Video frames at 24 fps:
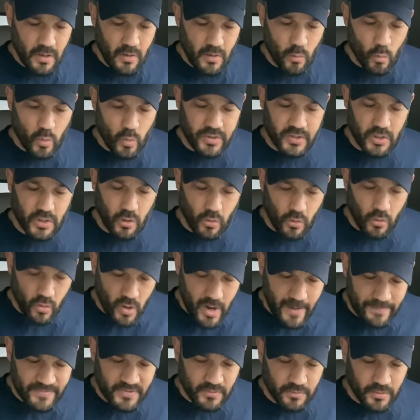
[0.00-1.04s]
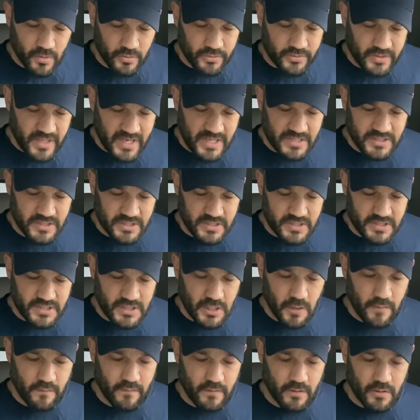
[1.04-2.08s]
with corruptible things of
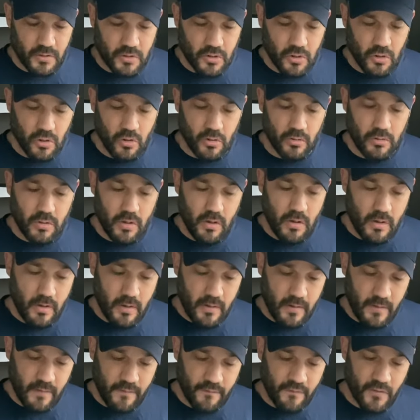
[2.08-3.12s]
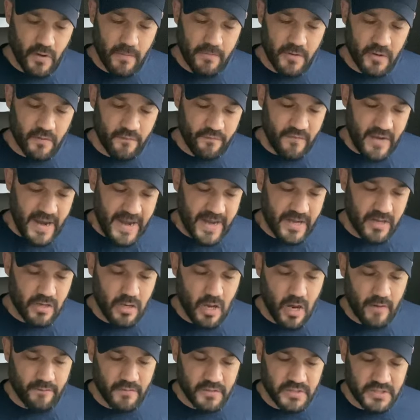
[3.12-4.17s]
silver and gold from your vain
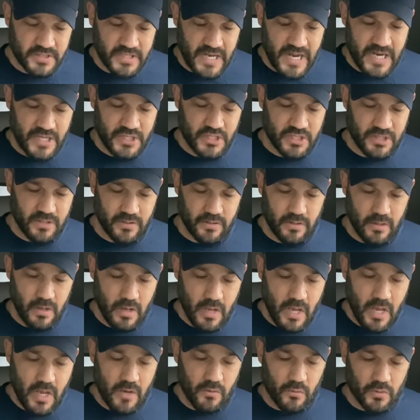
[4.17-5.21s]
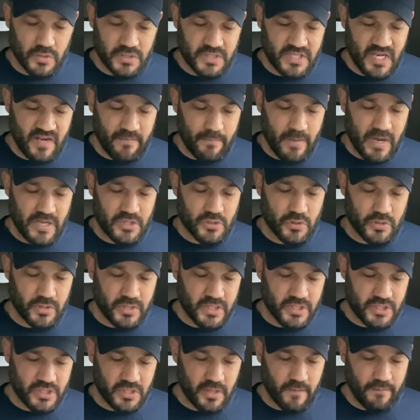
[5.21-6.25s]
conversation received by
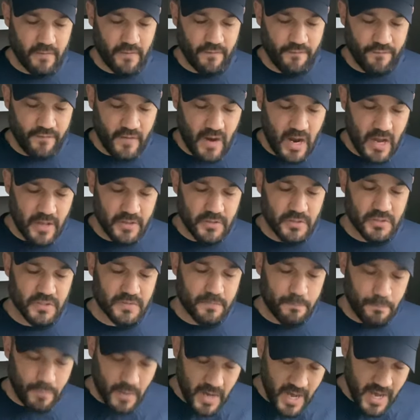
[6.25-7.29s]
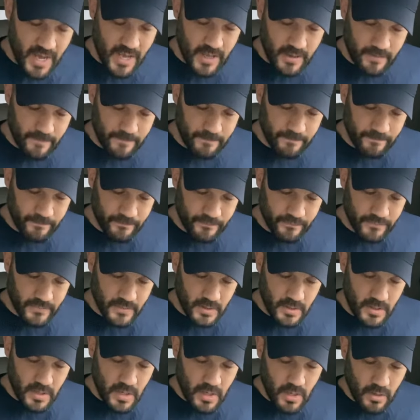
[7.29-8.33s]
tradition of your fathers, but
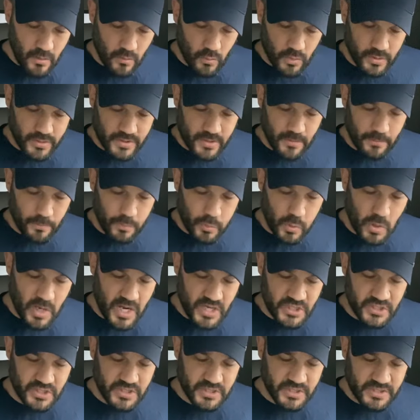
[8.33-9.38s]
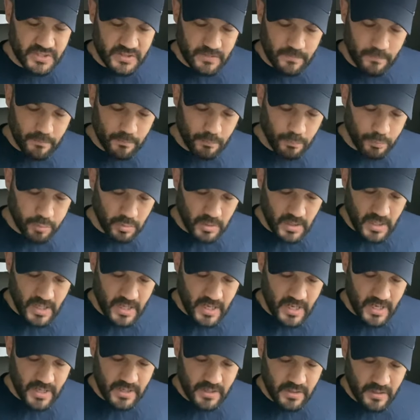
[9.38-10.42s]
with the precious
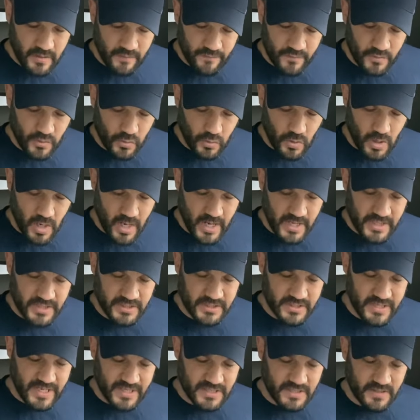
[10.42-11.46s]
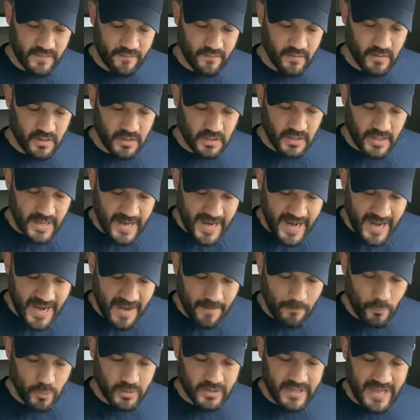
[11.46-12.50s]
blood of Christ, as of a
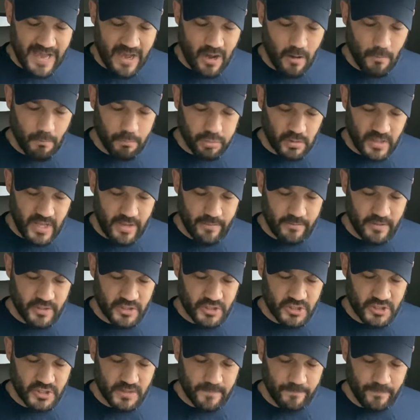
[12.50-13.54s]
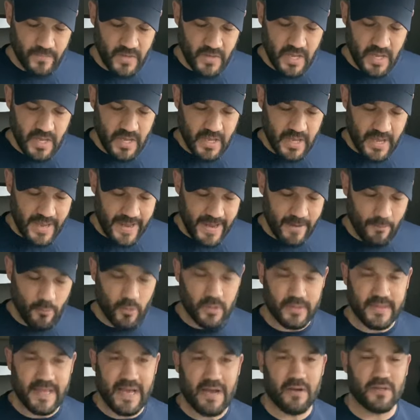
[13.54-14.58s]
lamb without blemish and
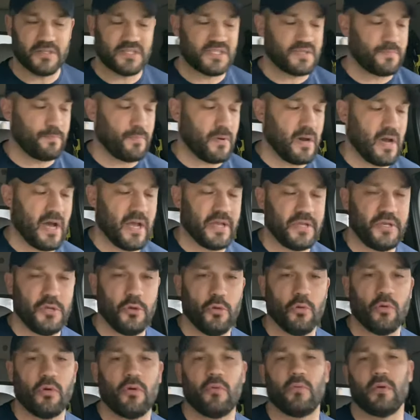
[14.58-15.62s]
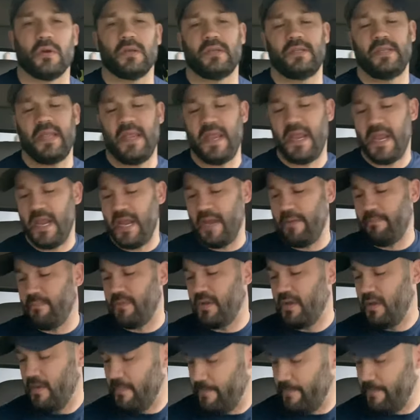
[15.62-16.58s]
without spot. You were redeemed